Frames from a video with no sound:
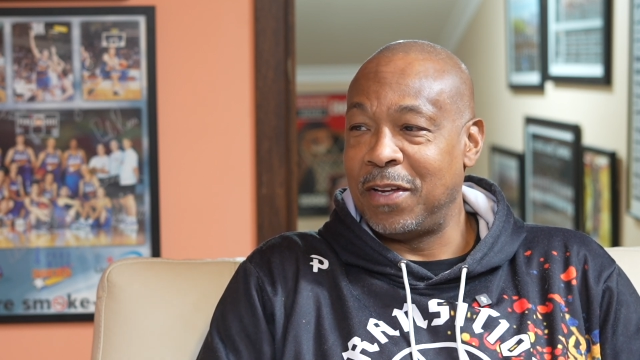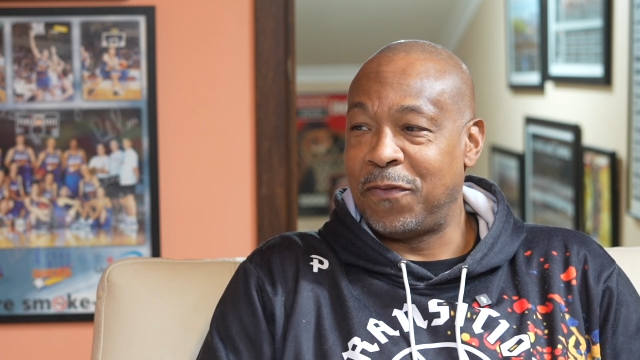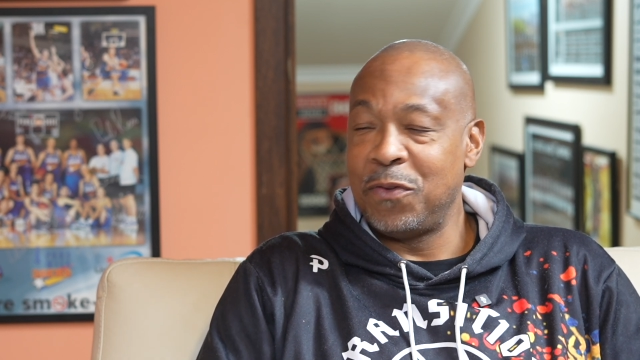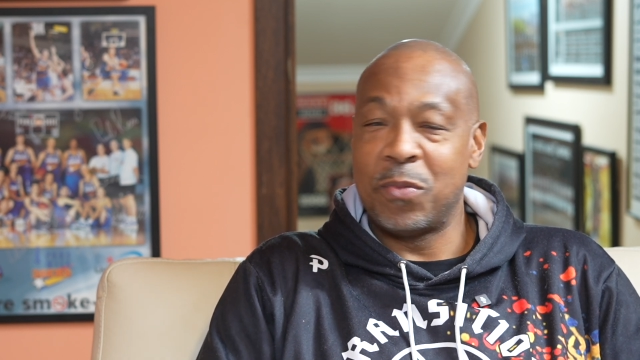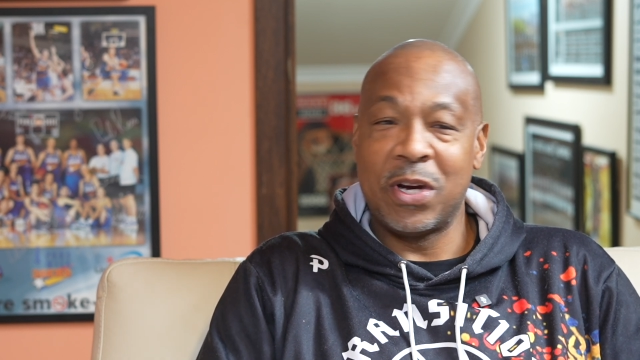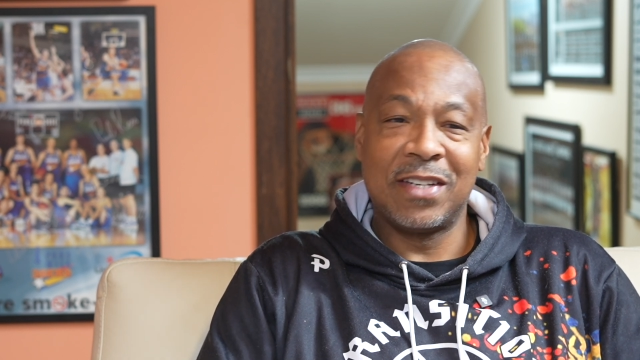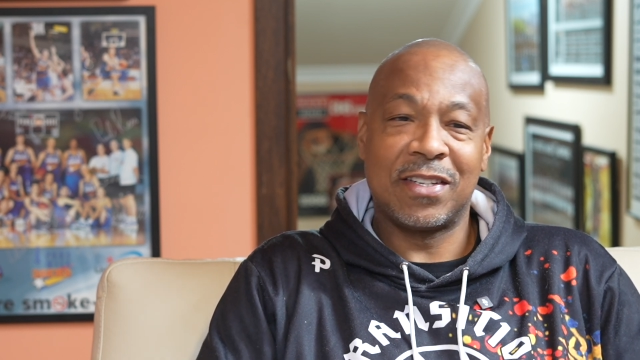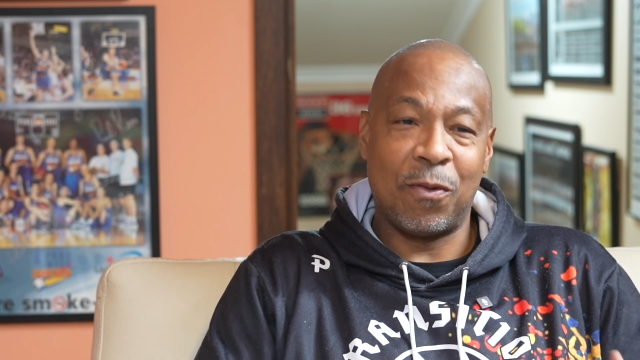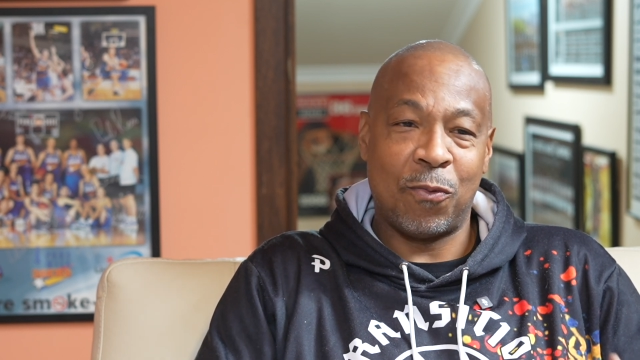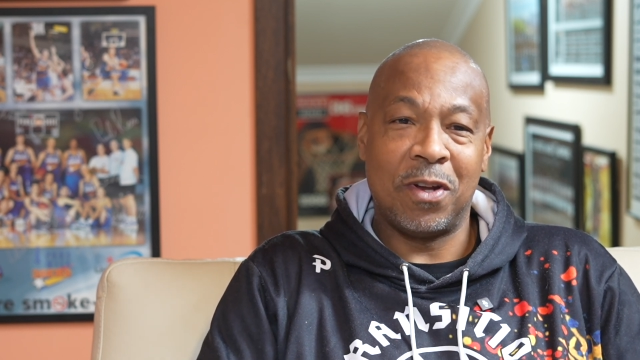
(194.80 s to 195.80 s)
If you bring
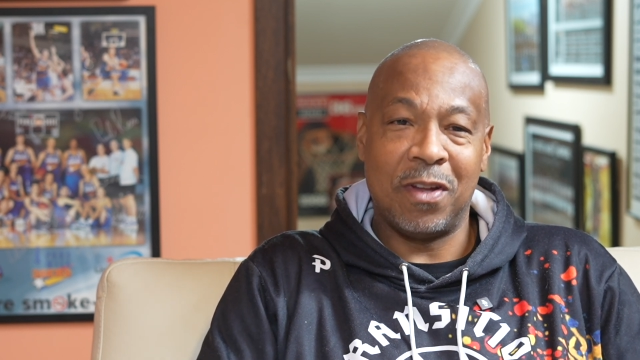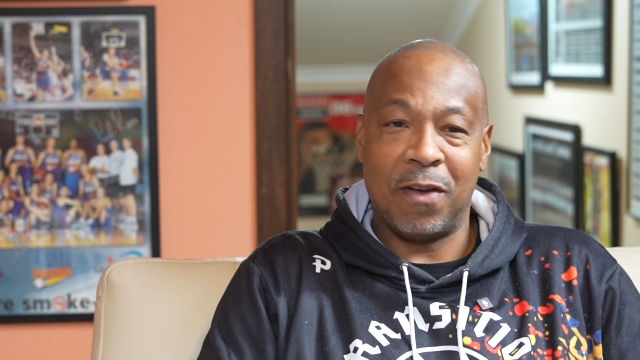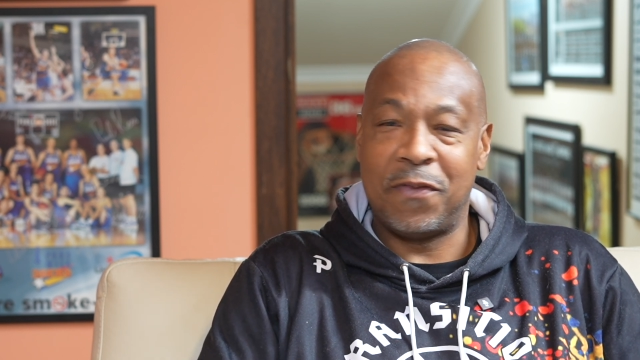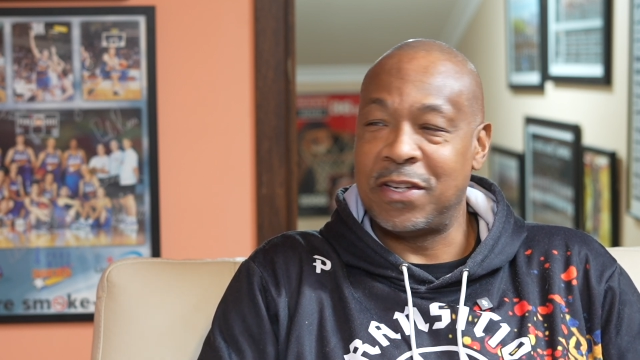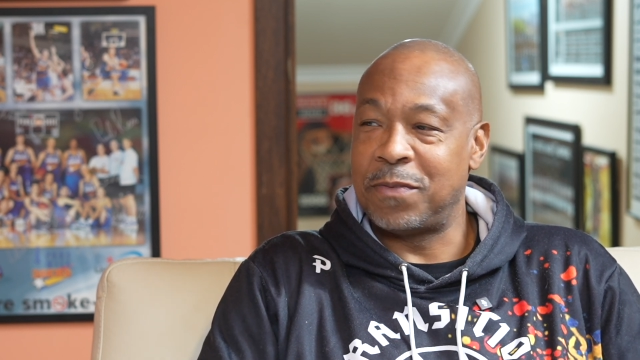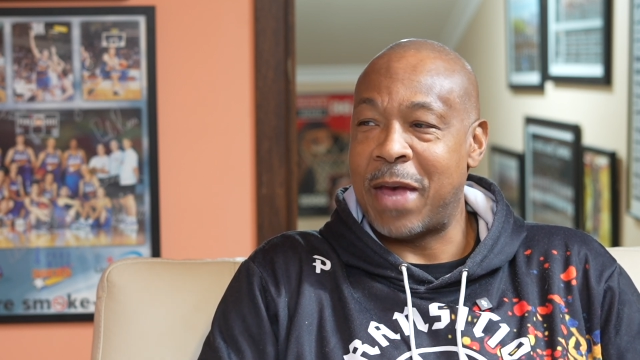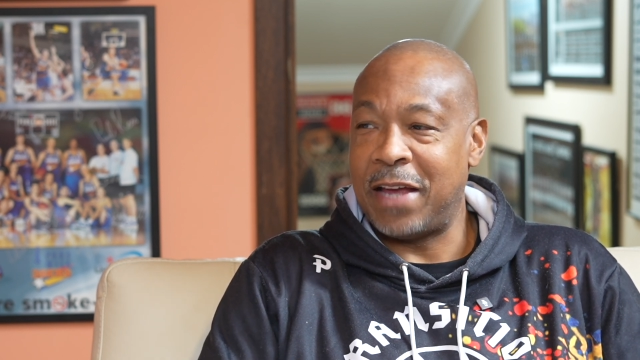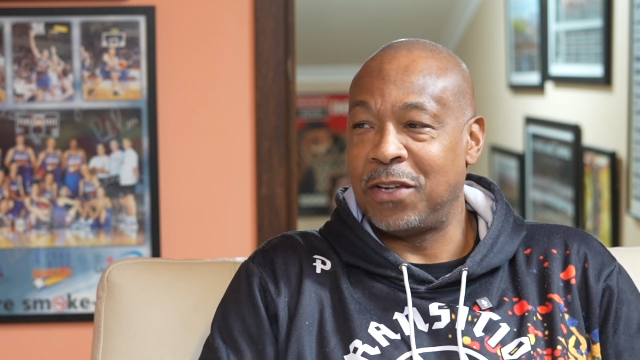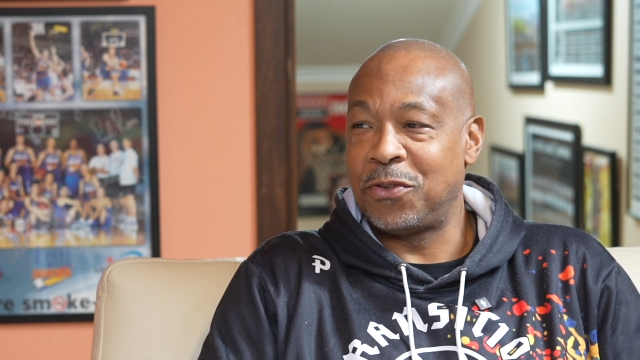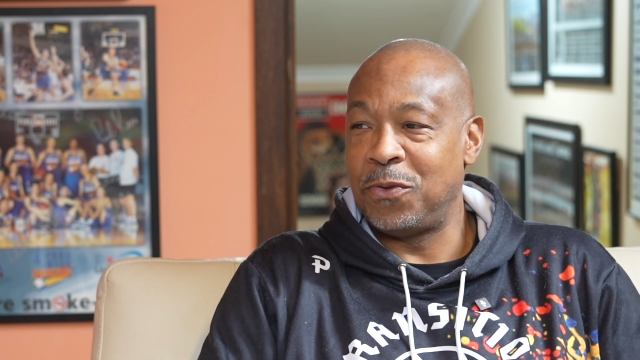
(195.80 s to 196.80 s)
someone of his
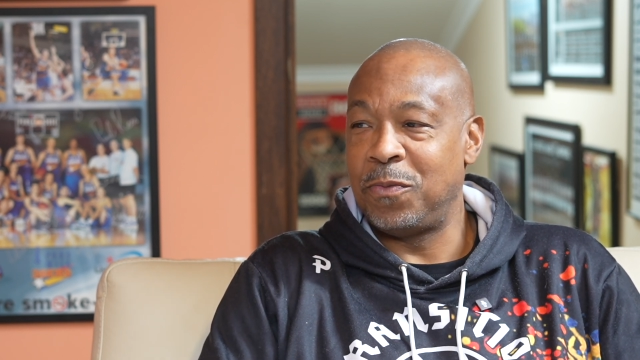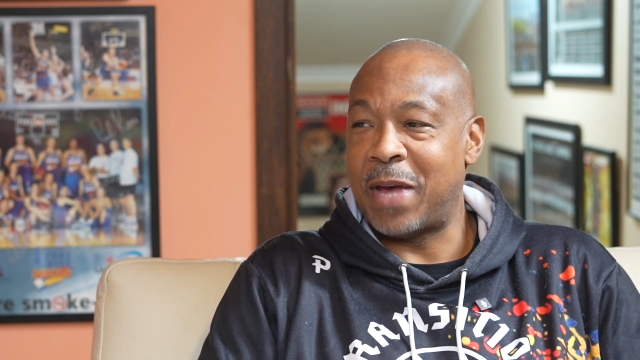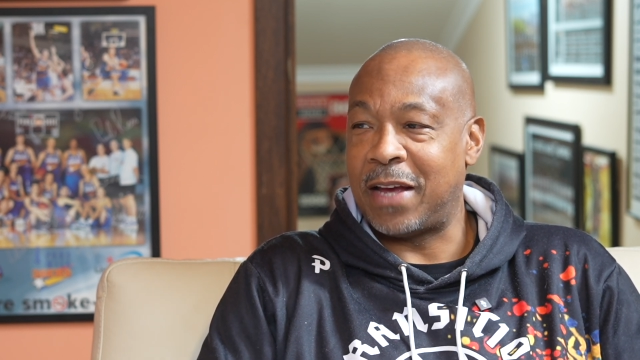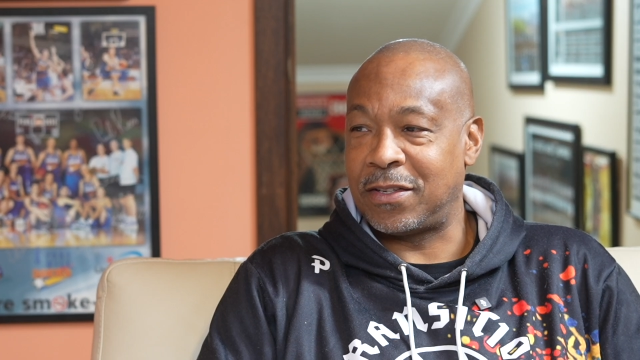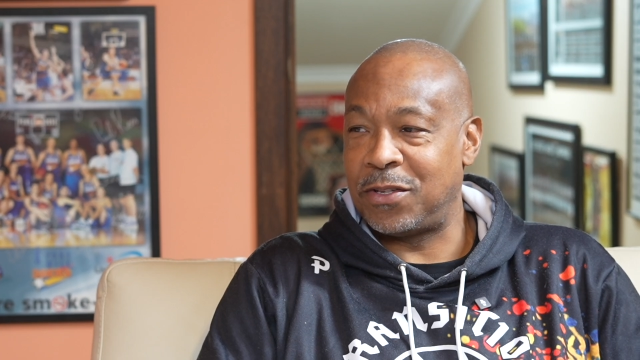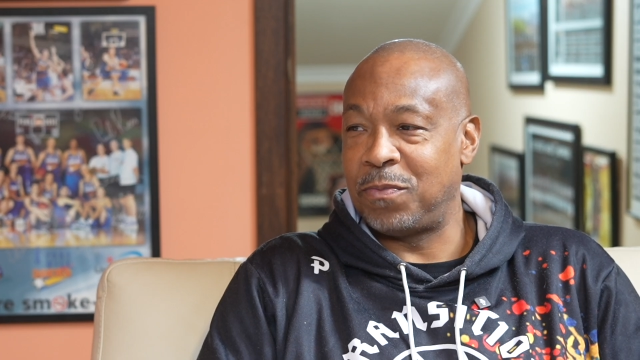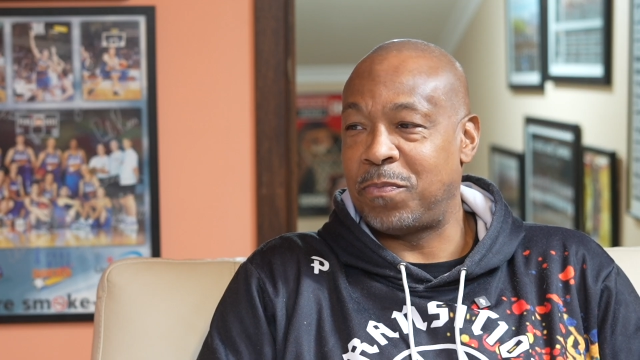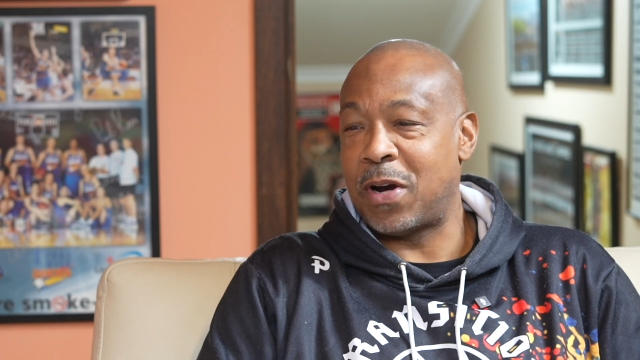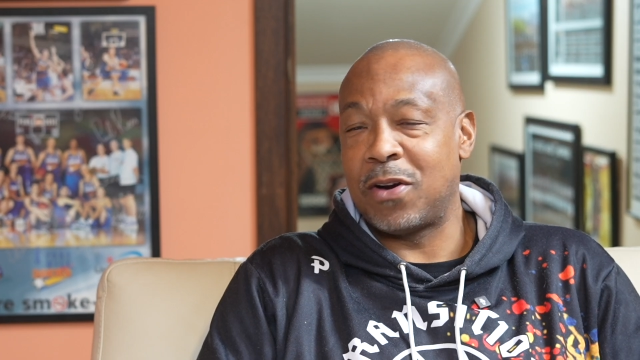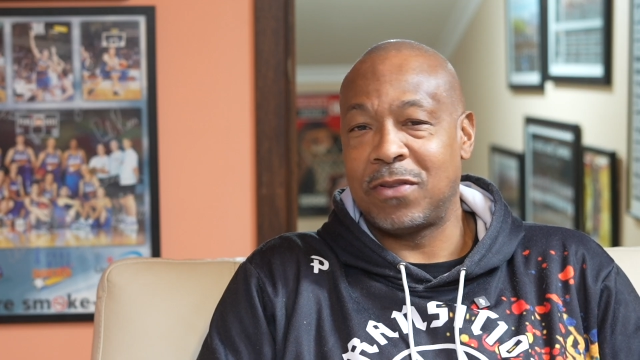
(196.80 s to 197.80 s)
magnitude back to
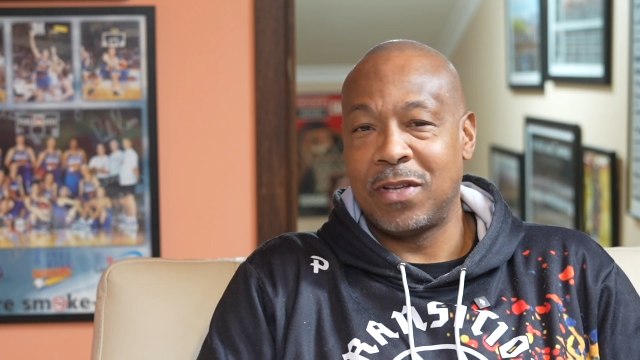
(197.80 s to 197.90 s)
Perth,